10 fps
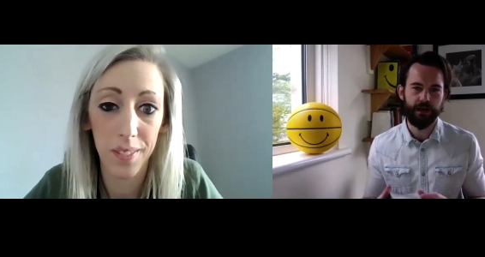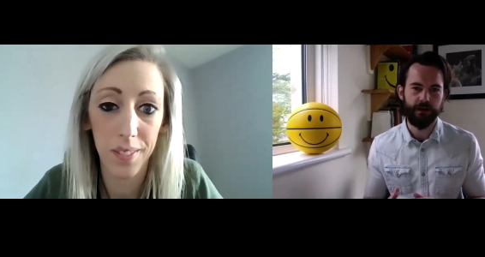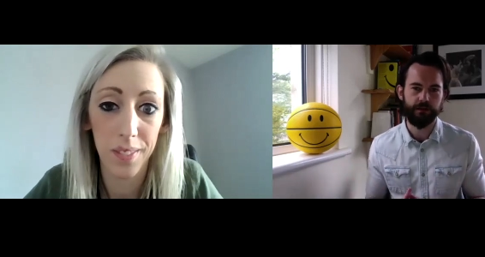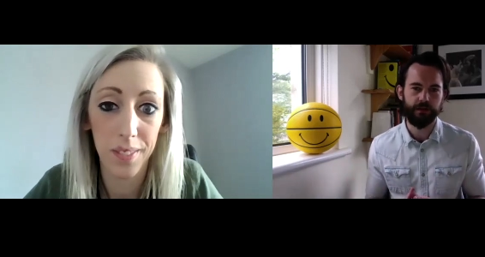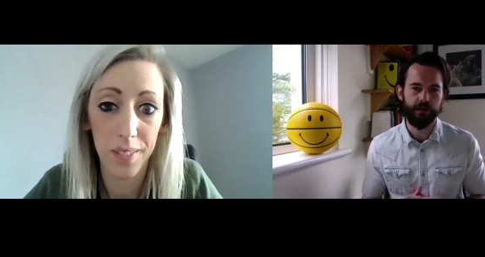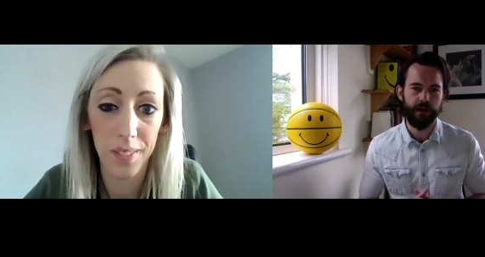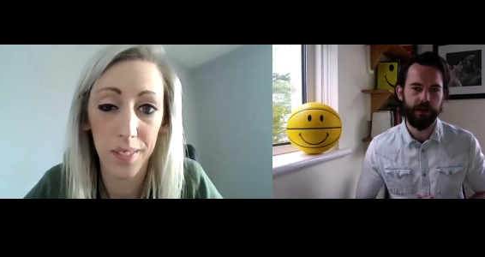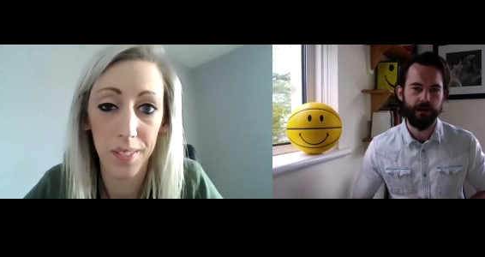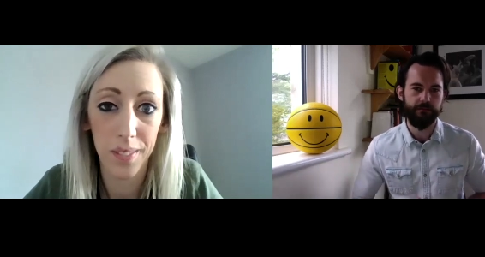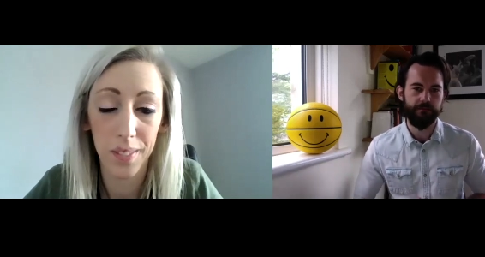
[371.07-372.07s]
Speaker 1: Ireland,
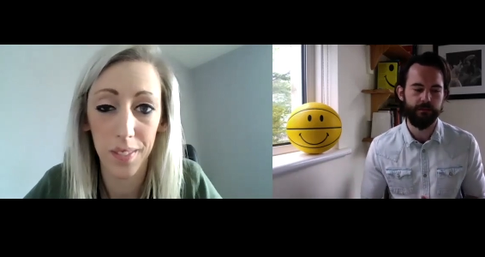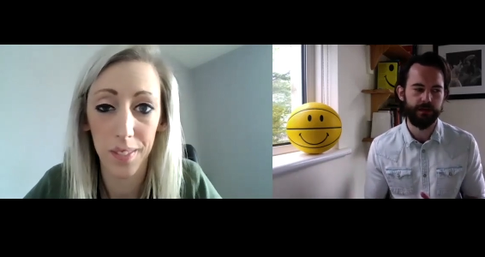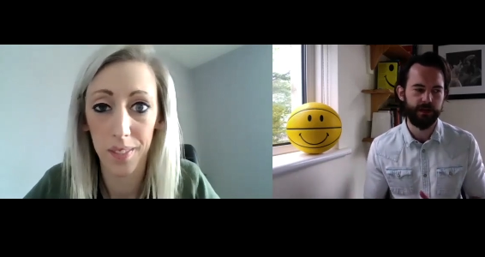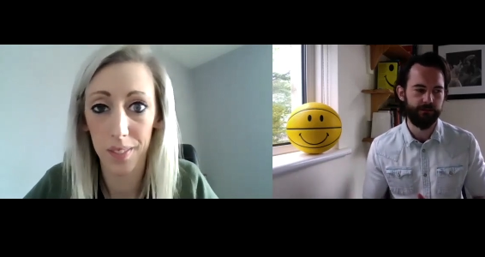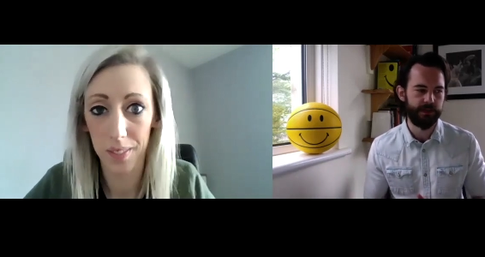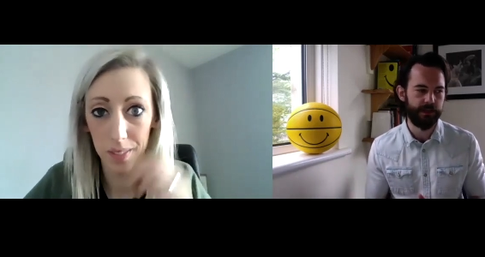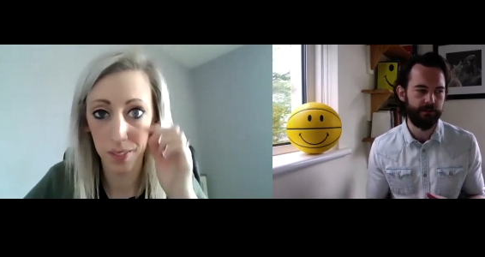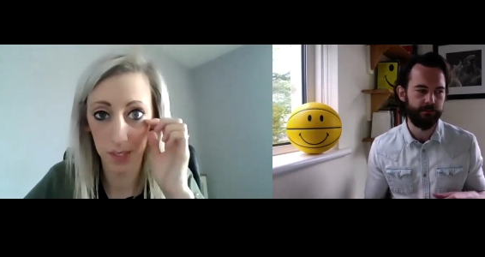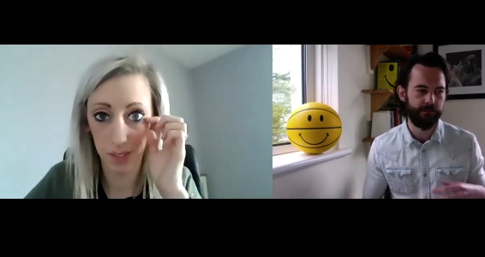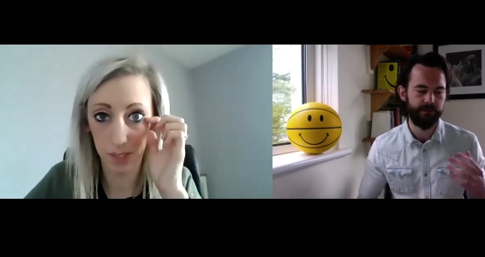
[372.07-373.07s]
um, it's
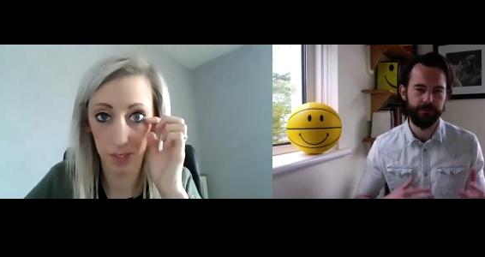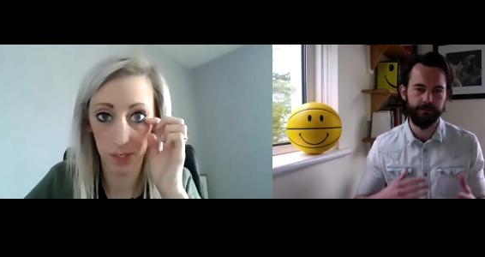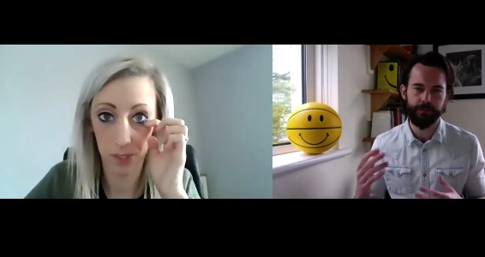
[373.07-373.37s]
obviously there's been